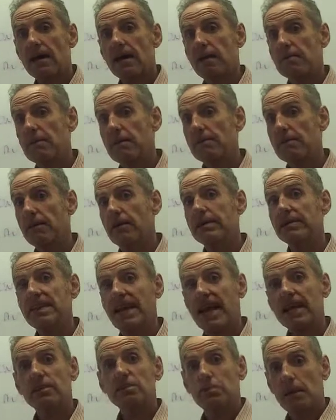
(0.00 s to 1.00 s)
can be very
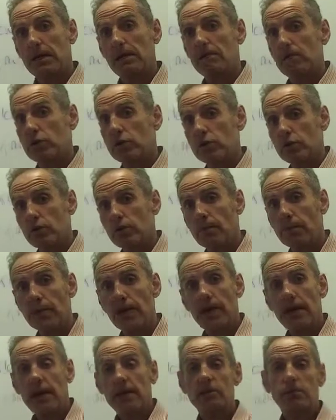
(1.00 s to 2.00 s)
tax beneficial,
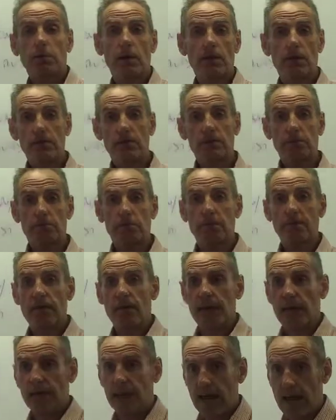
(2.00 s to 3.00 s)
as well as
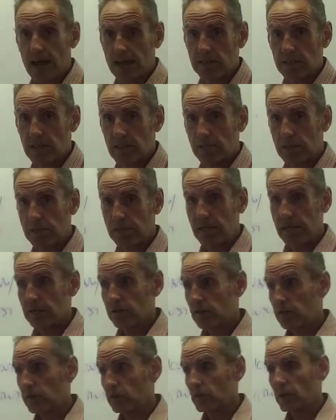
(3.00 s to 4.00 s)
providing asset
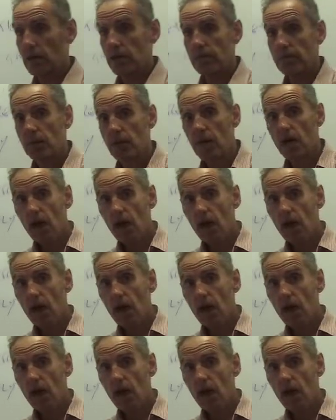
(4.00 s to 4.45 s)
protection as well.